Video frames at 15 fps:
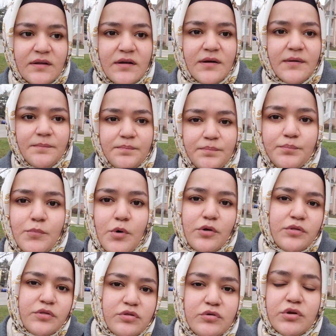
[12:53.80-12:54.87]

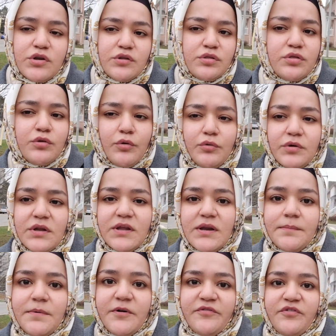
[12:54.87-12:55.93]
most students don't need
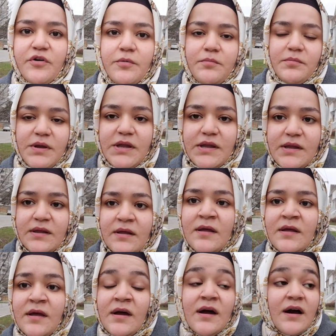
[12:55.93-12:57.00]
it, but for me,
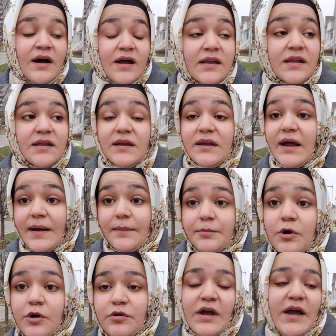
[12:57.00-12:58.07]
I need lab
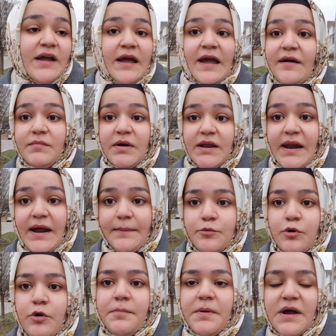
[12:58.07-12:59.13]
coat. I have my lab
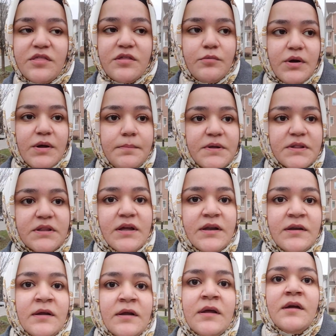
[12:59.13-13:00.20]
coat, by the way, but
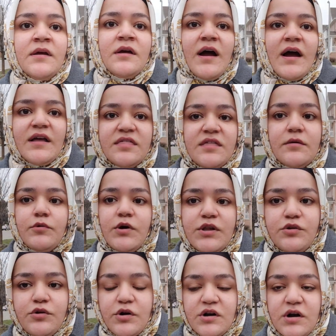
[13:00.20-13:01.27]
then I think when
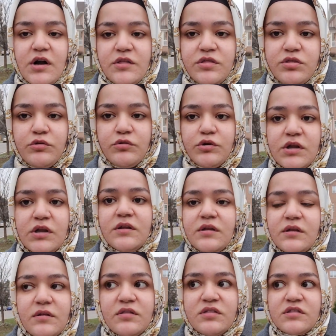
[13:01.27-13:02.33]
you're a
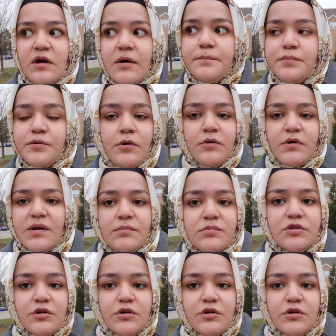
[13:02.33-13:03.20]
student, some programs